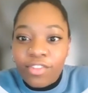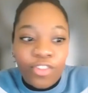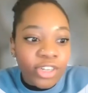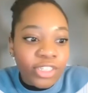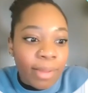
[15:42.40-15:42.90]

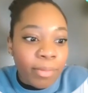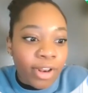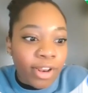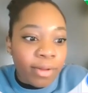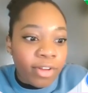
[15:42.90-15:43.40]
first I'm
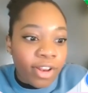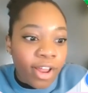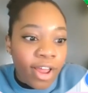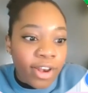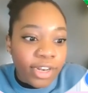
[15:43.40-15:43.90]
gonna
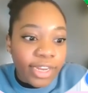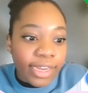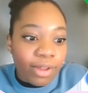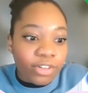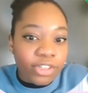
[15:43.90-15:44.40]
unclick
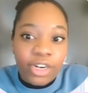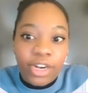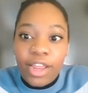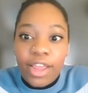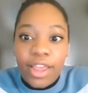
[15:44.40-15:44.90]
counter
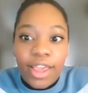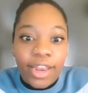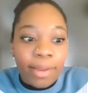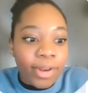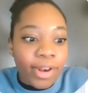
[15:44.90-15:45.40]

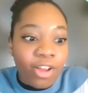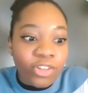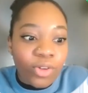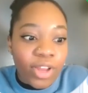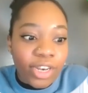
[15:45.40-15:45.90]
and I'm gonna
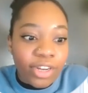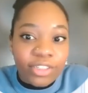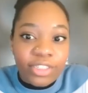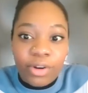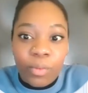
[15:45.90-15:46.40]
also unclick our
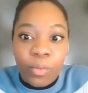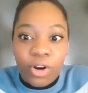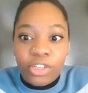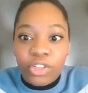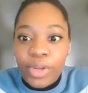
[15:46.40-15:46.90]
secret
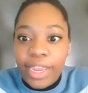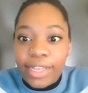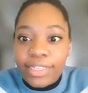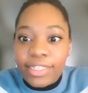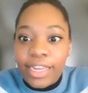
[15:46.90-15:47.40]
word so we
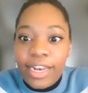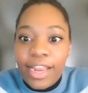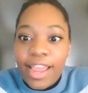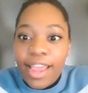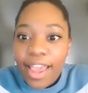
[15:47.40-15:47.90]
can't see it.
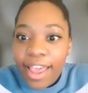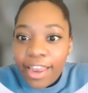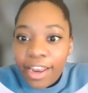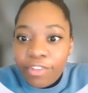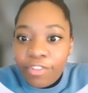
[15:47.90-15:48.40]

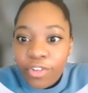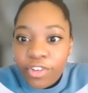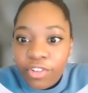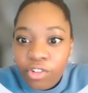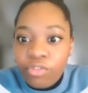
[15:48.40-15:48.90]
And if you
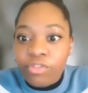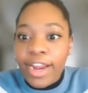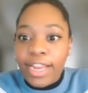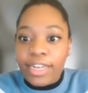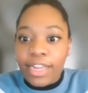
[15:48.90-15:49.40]

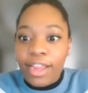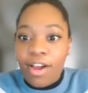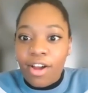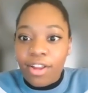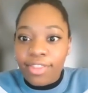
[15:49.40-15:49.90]
right click
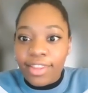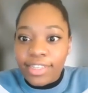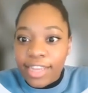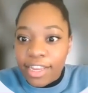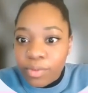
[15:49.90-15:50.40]
on this
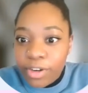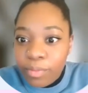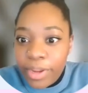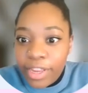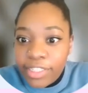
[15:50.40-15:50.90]
guess word,
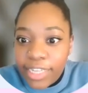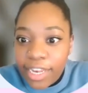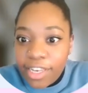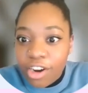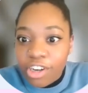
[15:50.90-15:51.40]
we can say
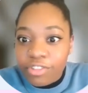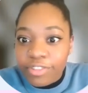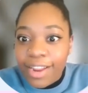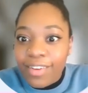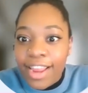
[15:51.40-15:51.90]
large
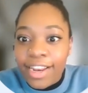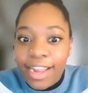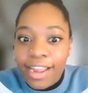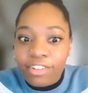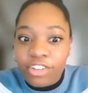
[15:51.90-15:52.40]
readout and it
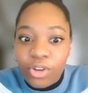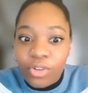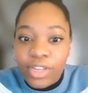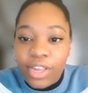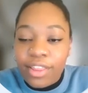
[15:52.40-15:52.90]
kind of
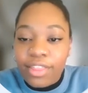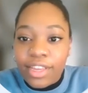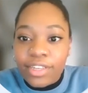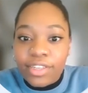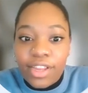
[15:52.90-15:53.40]
shows
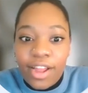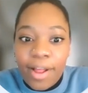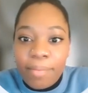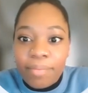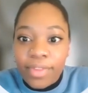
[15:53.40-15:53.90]
this
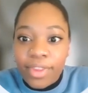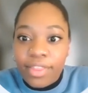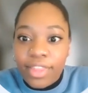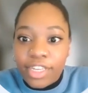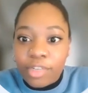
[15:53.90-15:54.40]
um,
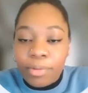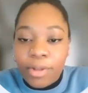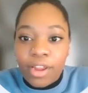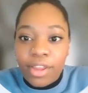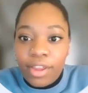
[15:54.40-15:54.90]
this
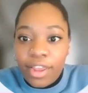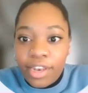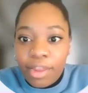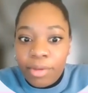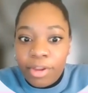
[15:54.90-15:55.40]
block. And
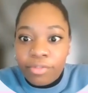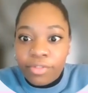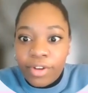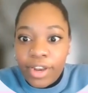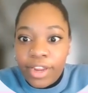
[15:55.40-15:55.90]
let me
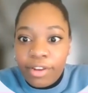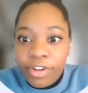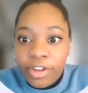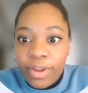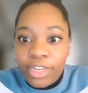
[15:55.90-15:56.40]
run it
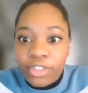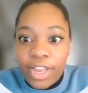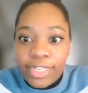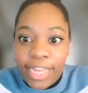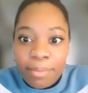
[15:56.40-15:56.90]
real quick so
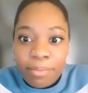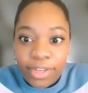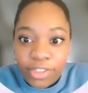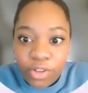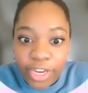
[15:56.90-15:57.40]
that it's empty.
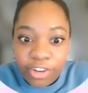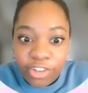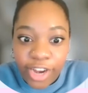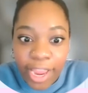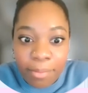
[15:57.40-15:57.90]
So here's
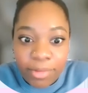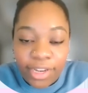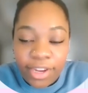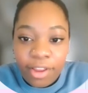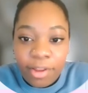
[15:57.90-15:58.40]
our
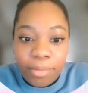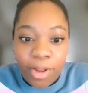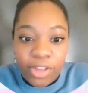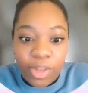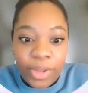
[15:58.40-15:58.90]
empty
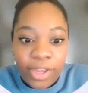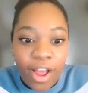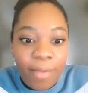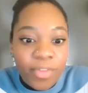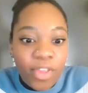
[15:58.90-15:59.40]
block that we
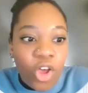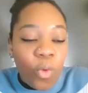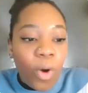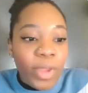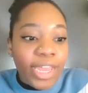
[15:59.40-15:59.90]
got.
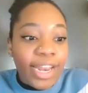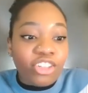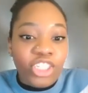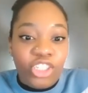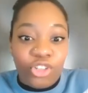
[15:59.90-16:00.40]
What we can
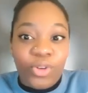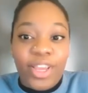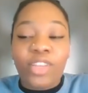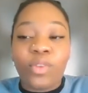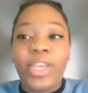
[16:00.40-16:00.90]
actually do
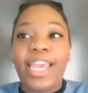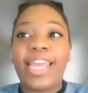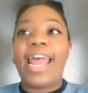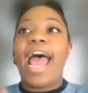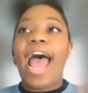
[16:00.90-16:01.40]
is we
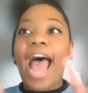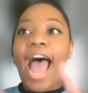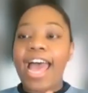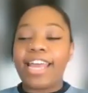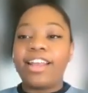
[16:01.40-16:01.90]
can
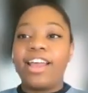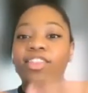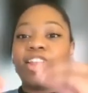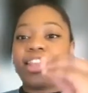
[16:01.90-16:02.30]
add the